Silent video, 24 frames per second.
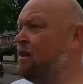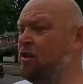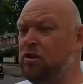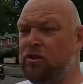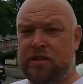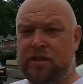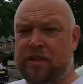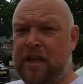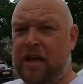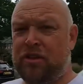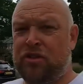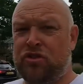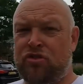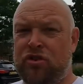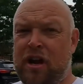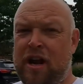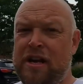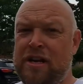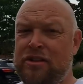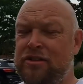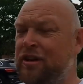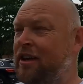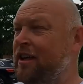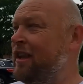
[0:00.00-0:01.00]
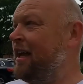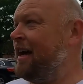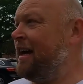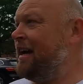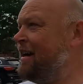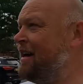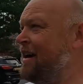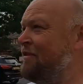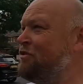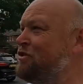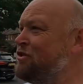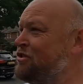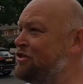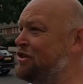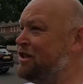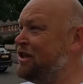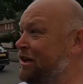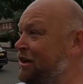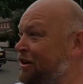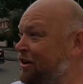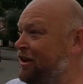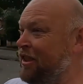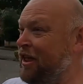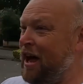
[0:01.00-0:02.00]
Looks dead strange like that. I haven't seen
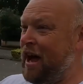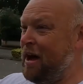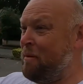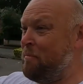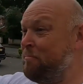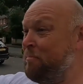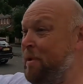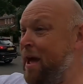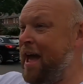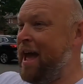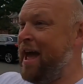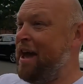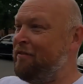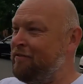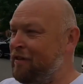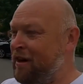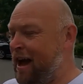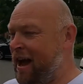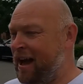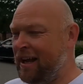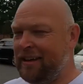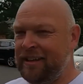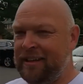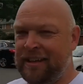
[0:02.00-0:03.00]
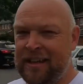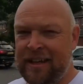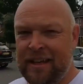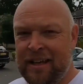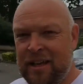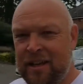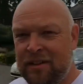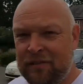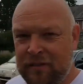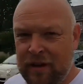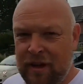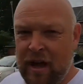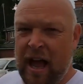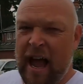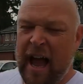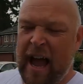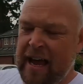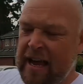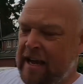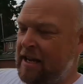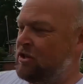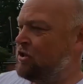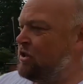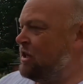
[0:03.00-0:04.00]
it like that, bare van, for
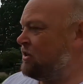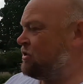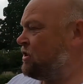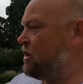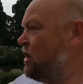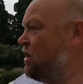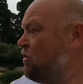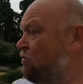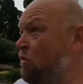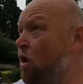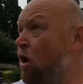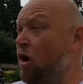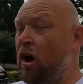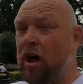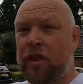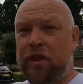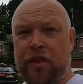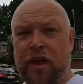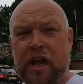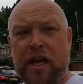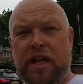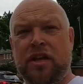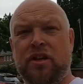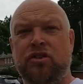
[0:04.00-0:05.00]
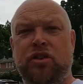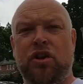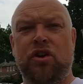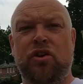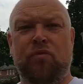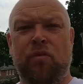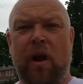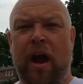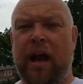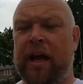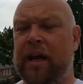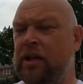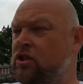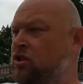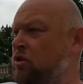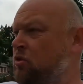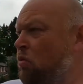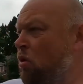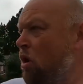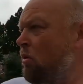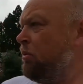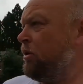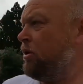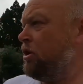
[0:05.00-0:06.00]
ages. Right, I think it's gonna rain, so
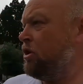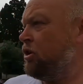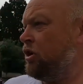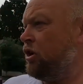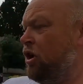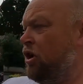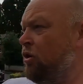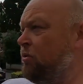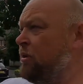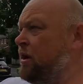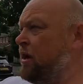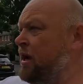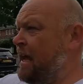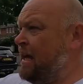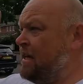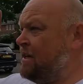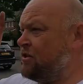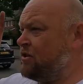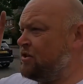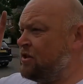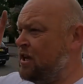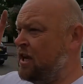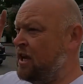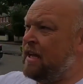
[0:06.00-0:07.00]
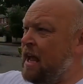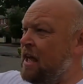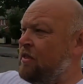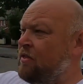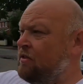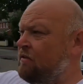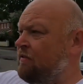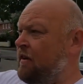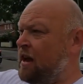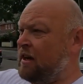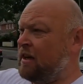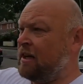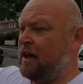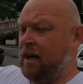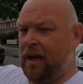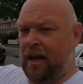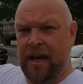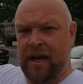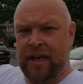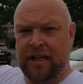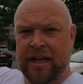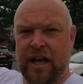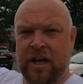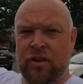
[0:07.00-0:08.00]
what I'm gonna do is get the van
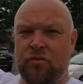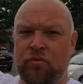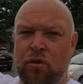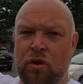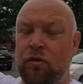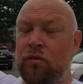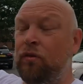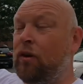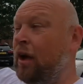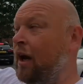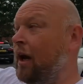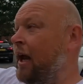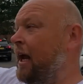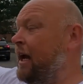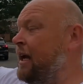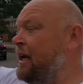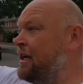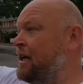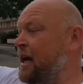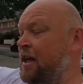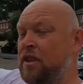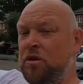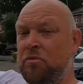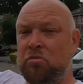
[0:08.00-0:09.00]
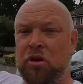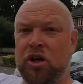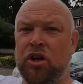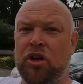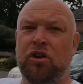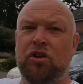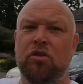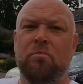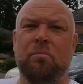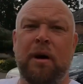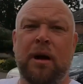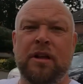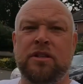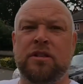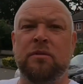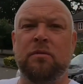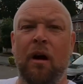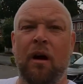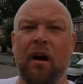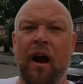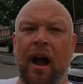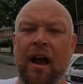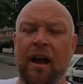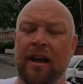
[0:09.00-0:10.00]
cleaned, get the roof cleaned, and then we're gonna come back
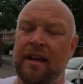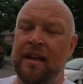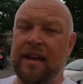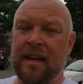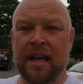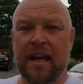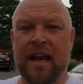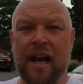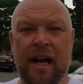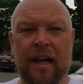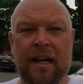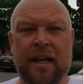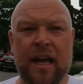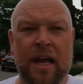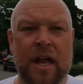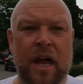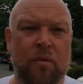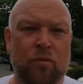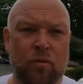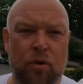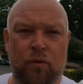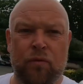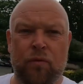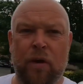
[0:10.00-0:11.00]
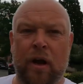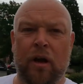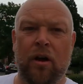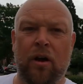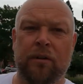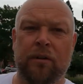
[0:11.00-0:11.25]
tomorrow and get that roof rack